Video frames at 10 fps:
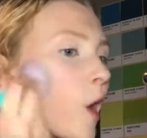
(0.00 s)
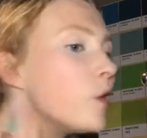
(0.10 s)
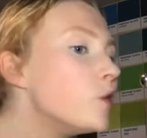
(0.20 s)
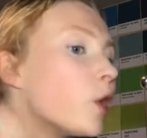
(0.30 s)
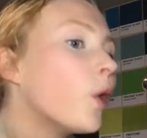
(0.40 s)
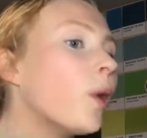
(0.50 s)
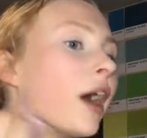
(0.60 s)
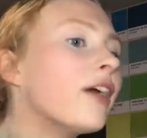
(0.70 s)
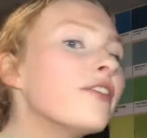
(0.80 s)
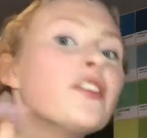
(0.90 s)
I don't
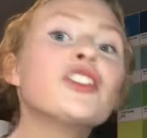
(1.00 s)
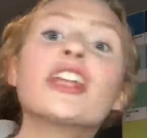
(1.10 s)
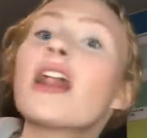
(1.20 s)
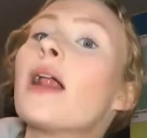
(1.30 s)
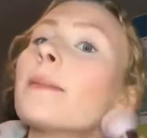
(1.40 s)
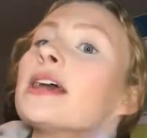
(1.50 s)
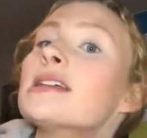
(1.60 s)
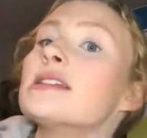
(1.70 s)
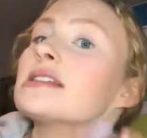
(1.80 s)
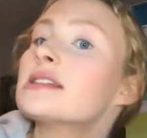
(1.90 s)
have shit on my
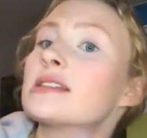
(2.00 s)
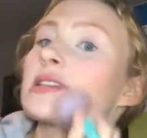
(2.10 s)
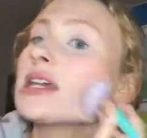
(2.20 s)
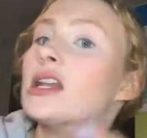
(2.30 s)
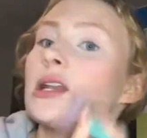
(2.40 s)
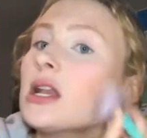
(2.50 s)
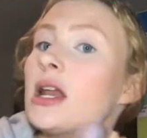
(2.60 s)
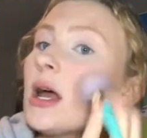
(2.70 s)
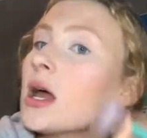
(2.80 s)
skin.